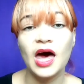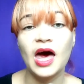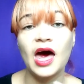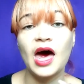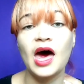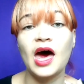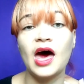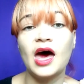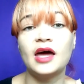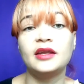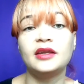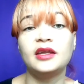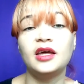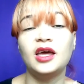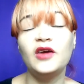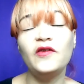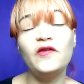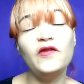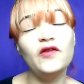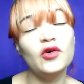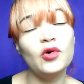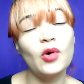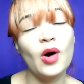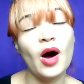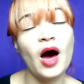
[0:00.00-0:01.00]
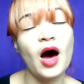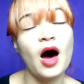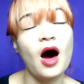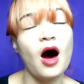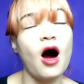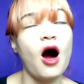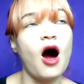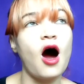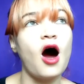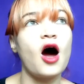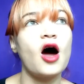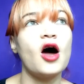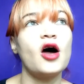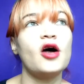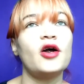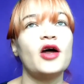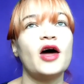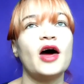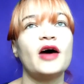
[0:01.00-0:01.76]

And if you are